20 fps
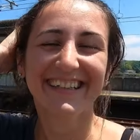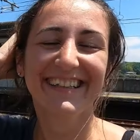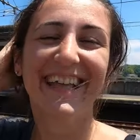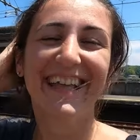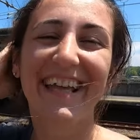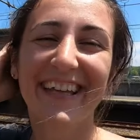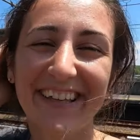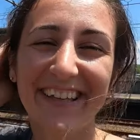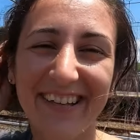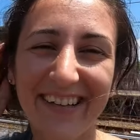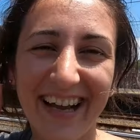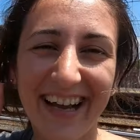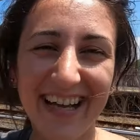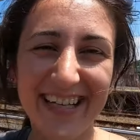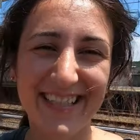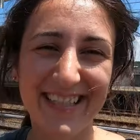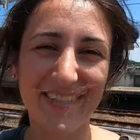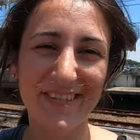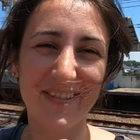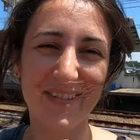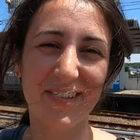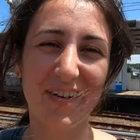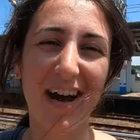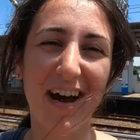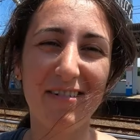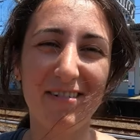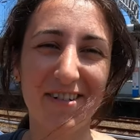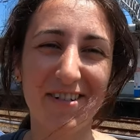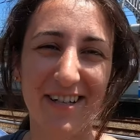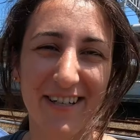Thank you guys.
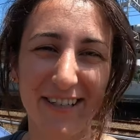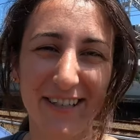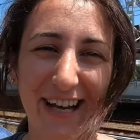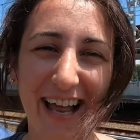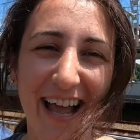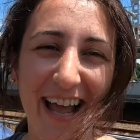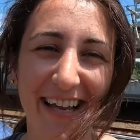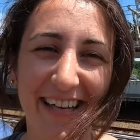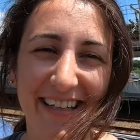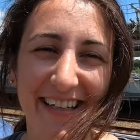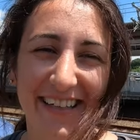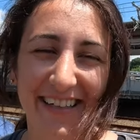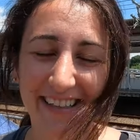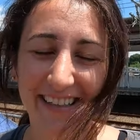Subscribe, share, like.